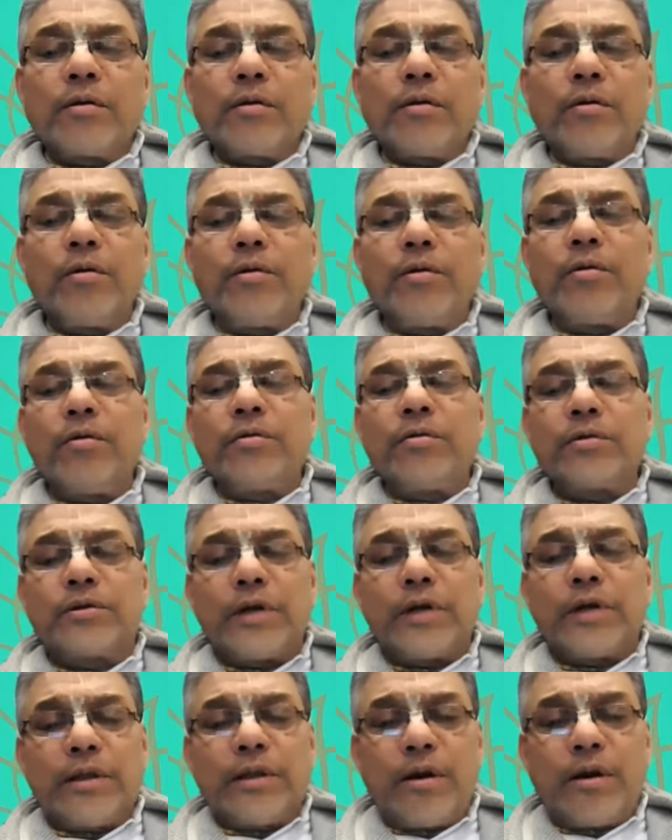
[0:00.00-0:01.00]
who
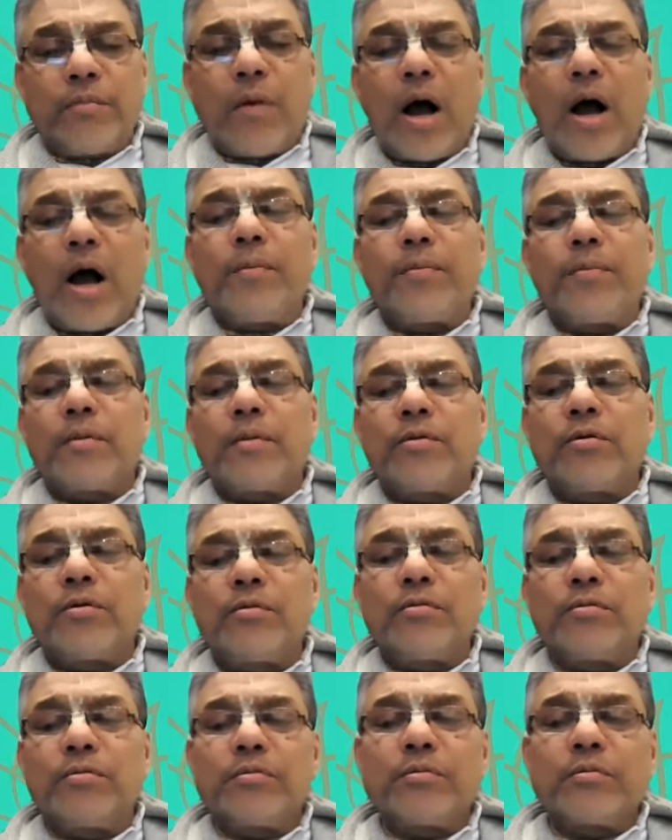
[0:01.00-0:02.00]
Chaitanya
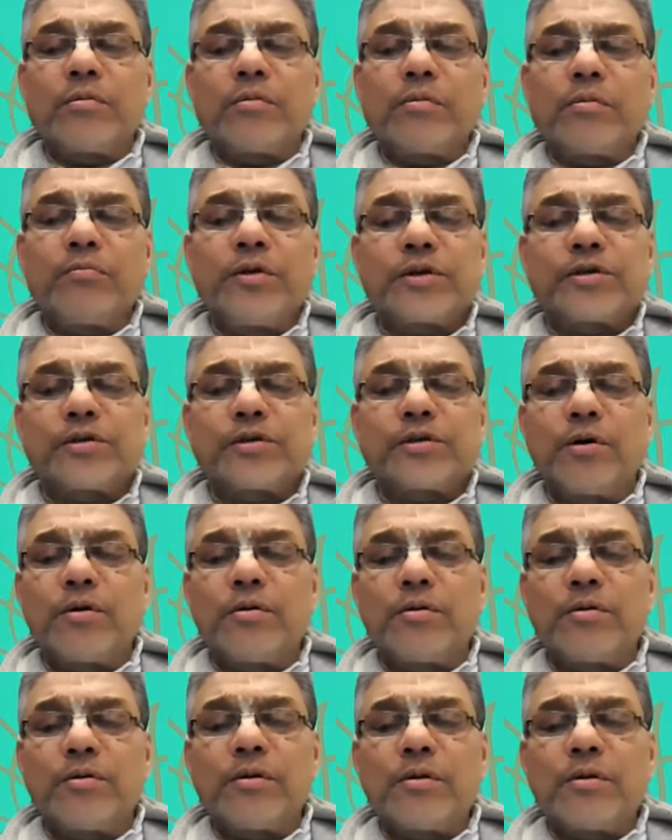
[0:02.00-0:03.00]
Mahaprabhu
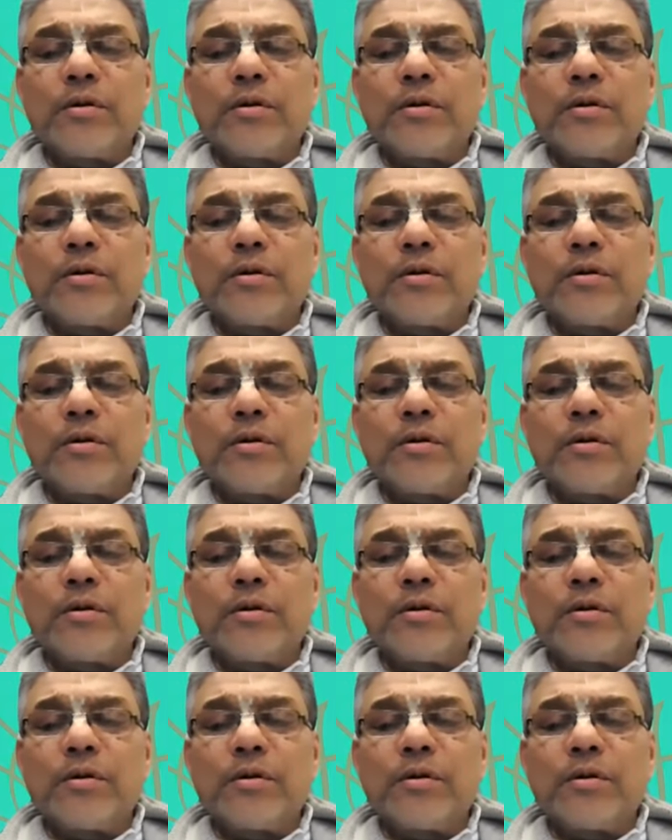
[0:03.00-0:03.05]
bestowed